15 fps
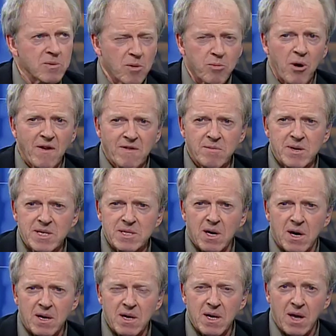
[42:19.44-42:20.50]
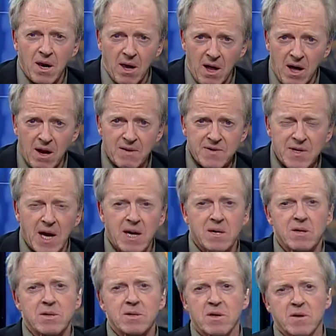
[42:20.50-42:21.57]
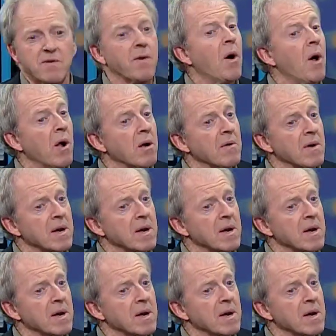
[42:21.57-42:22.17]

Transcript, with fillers: will probably start in a lot of sectors this fall,